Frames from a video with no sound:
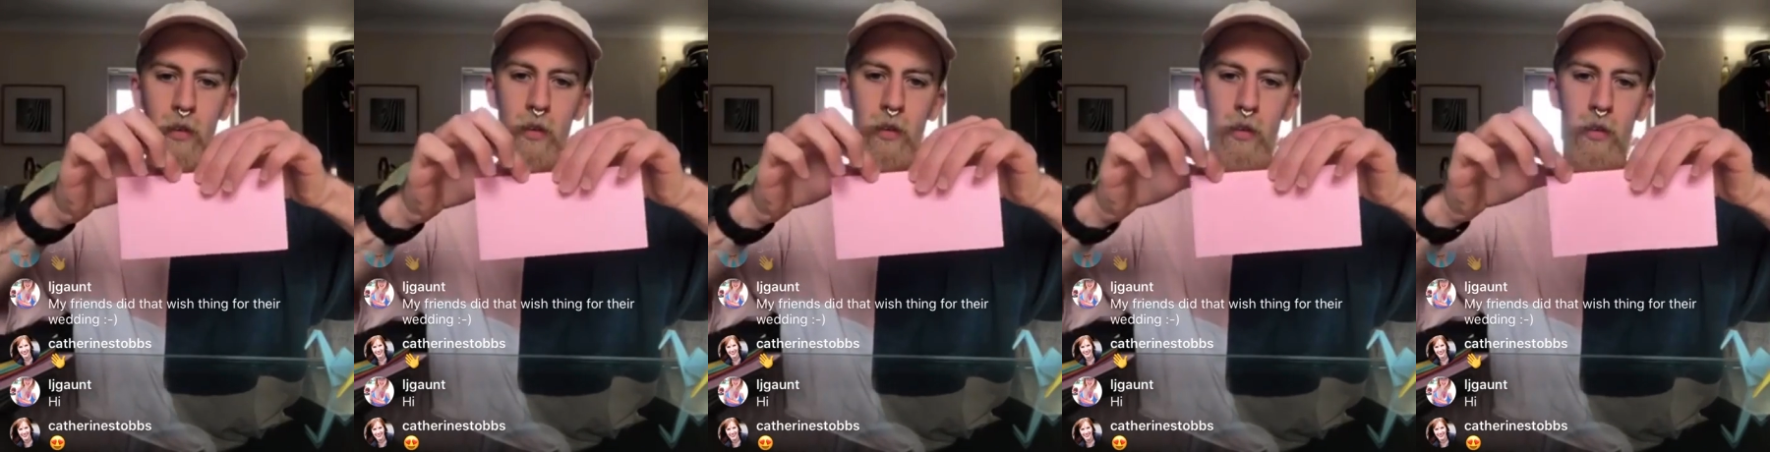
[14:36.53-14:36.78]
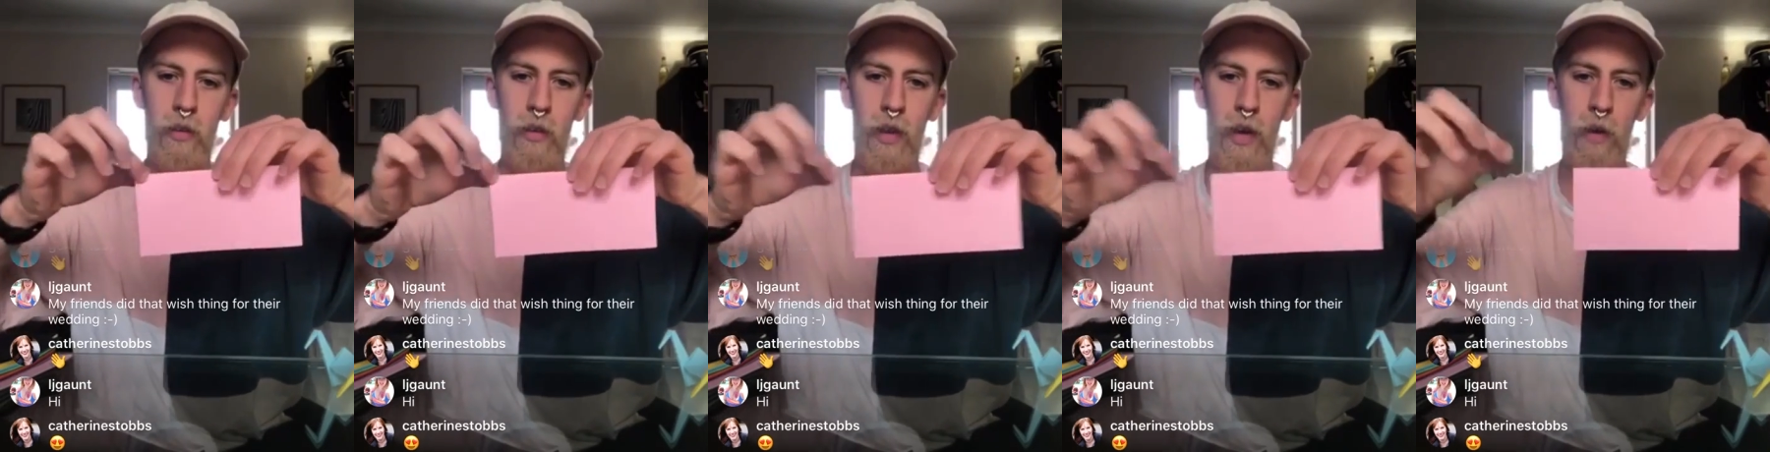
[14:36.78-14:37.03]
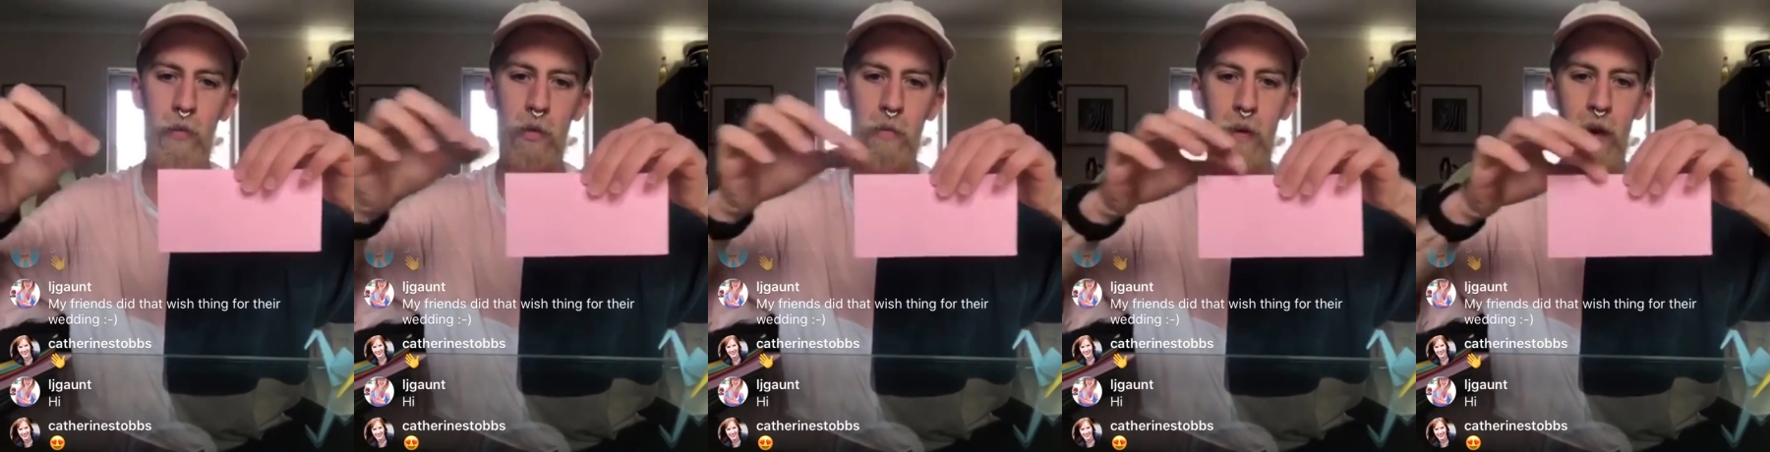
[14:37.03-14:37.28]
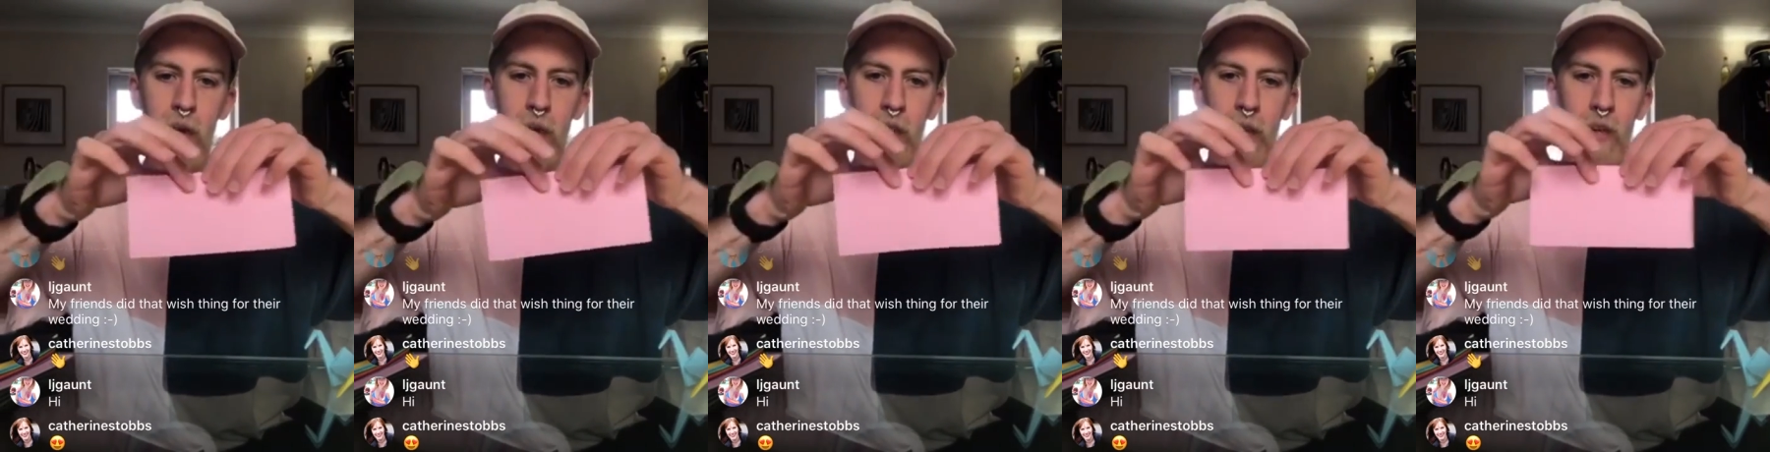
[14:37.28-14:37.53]
and we make
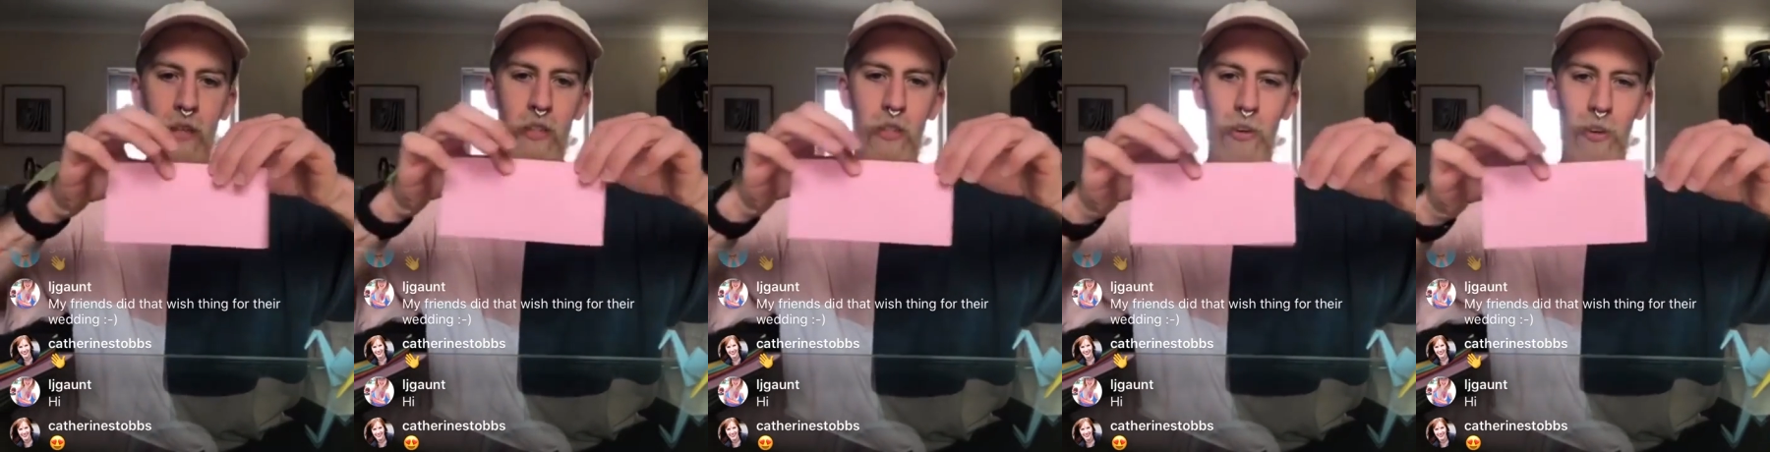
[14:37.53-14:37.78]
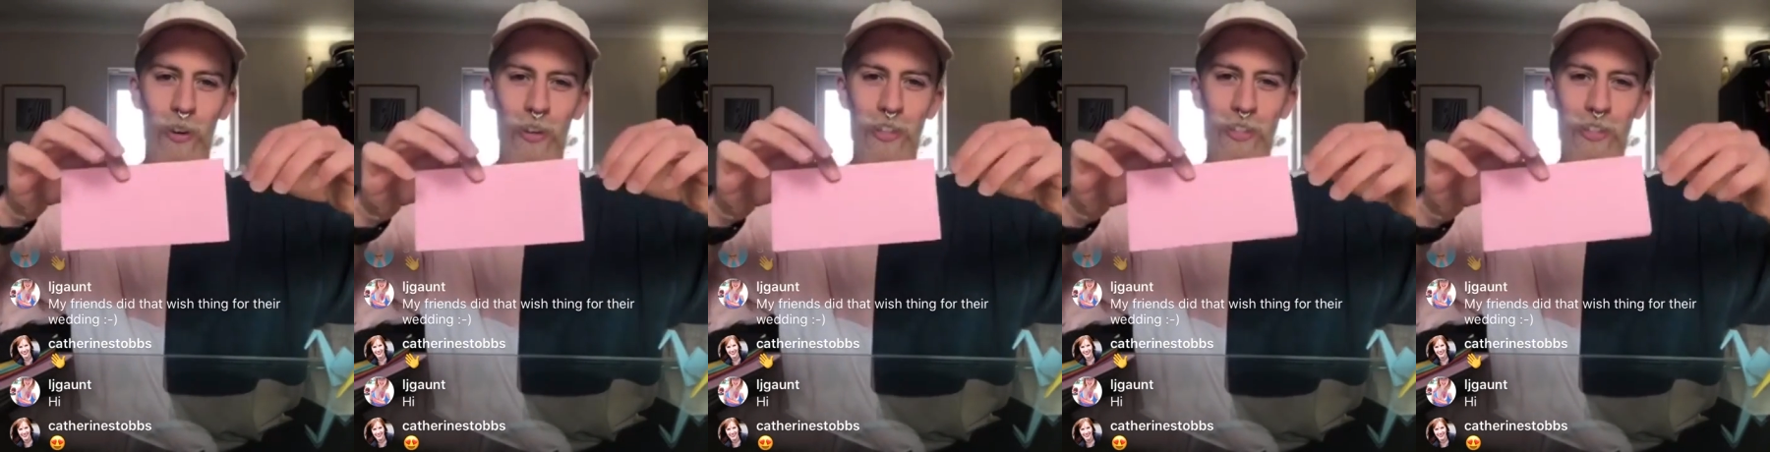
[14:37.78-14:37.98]
that solid.